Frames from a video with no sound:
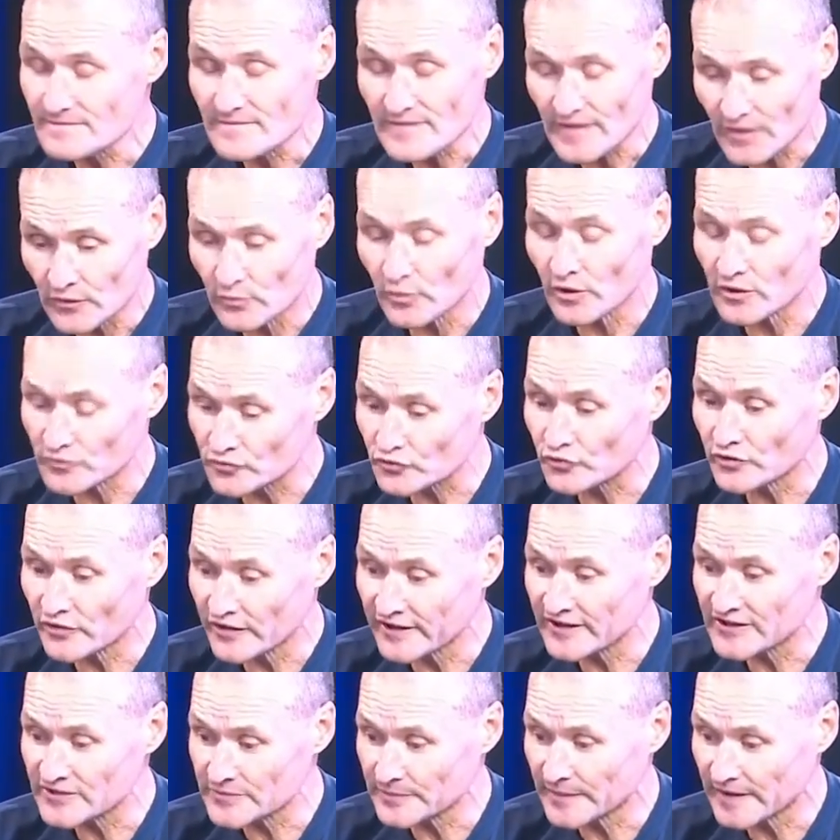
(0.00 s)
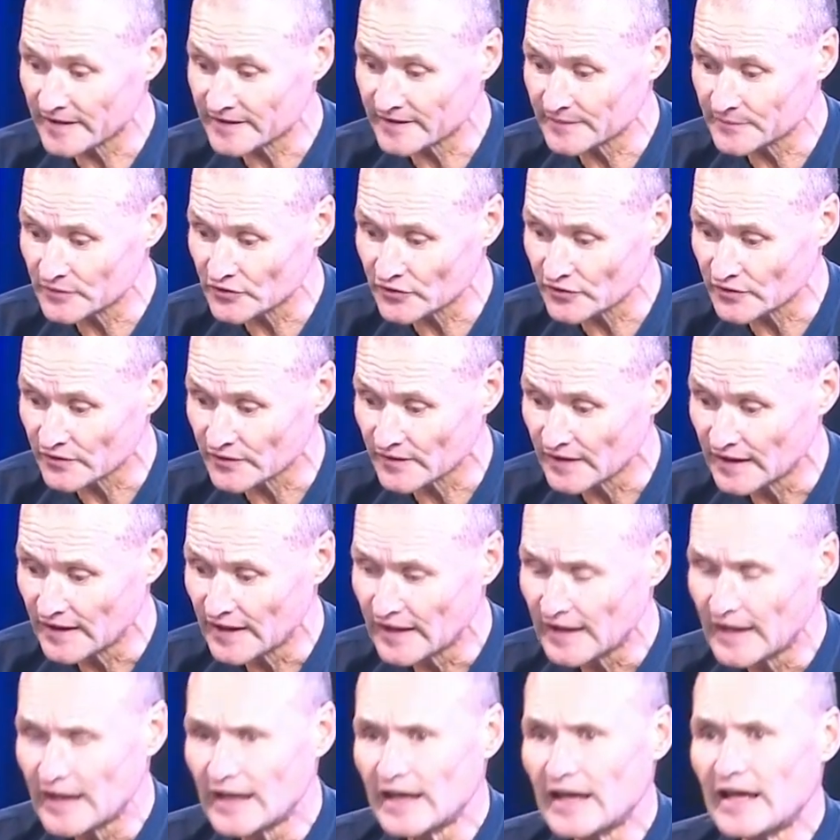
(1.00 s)
I was really expecting to.
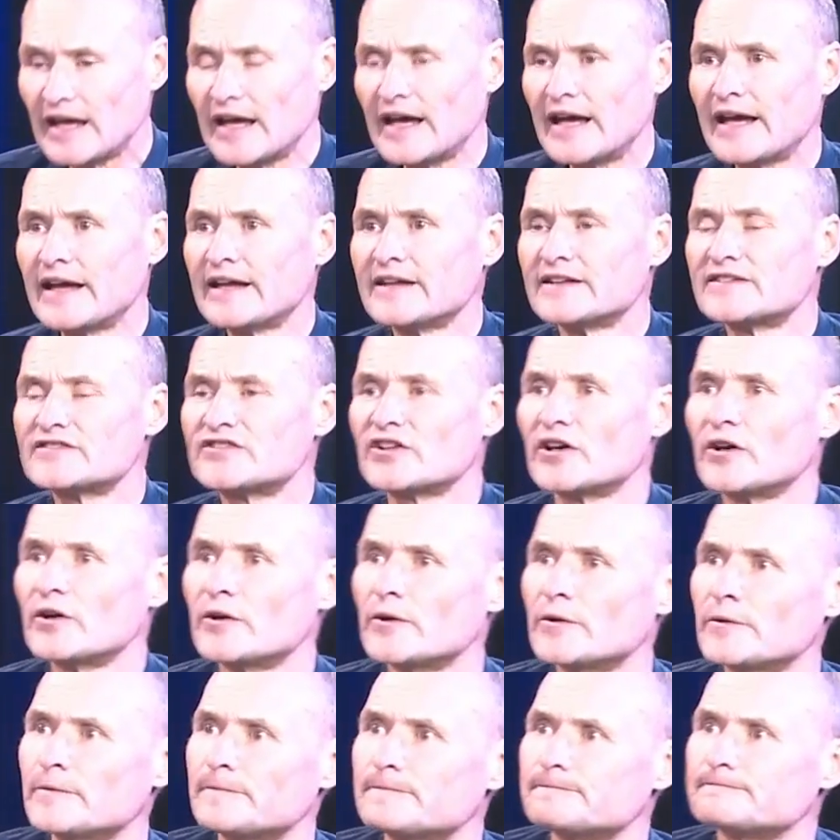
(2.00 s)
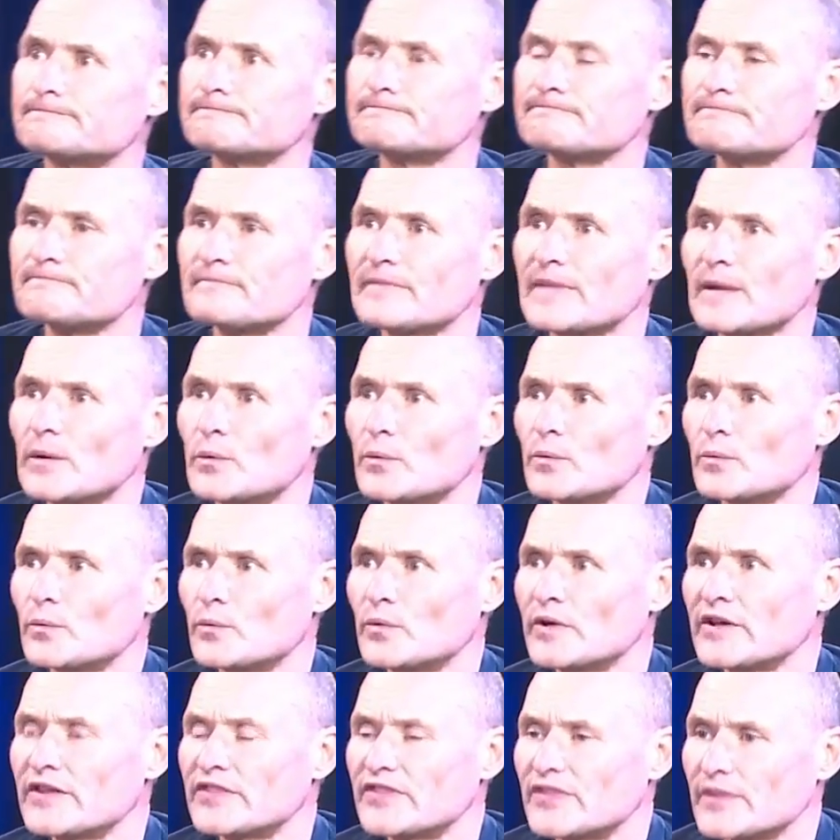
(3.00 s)
And so
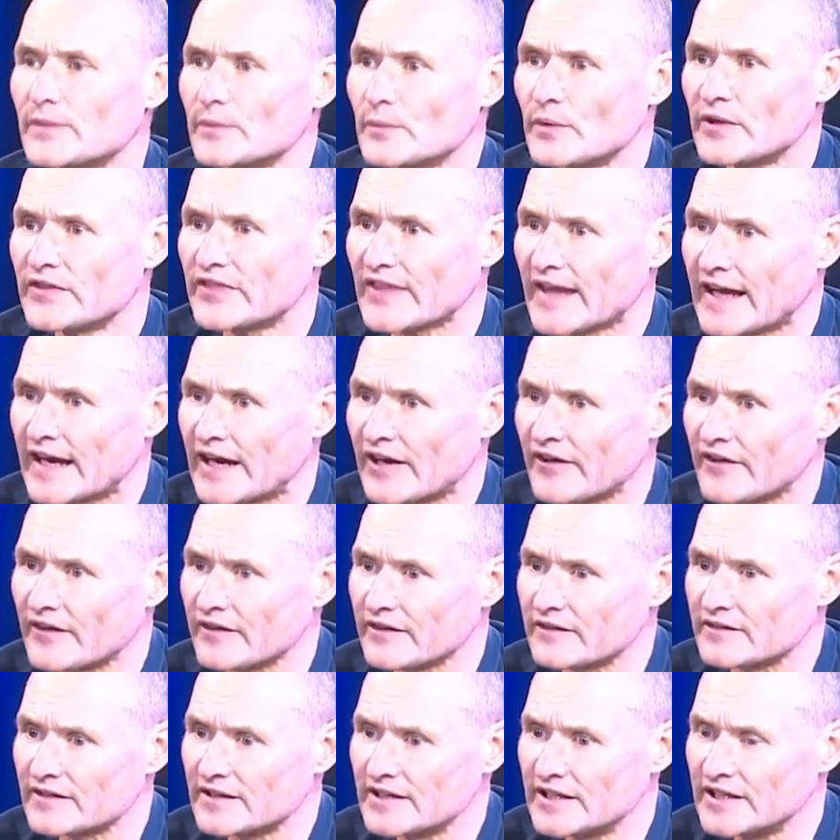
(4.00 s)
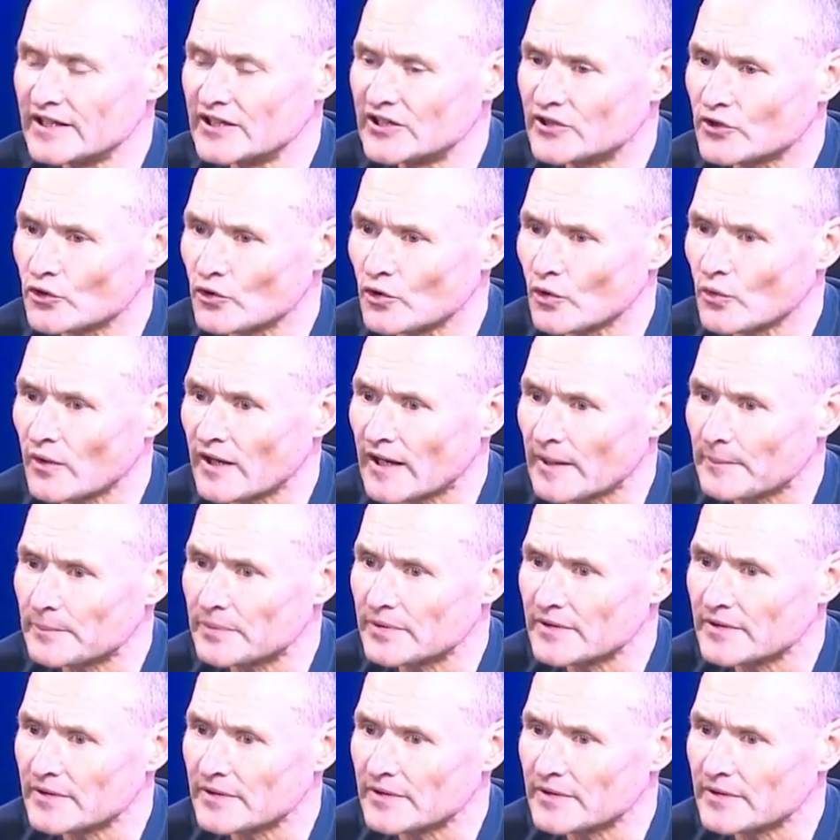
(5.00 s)
with Arron, he grew up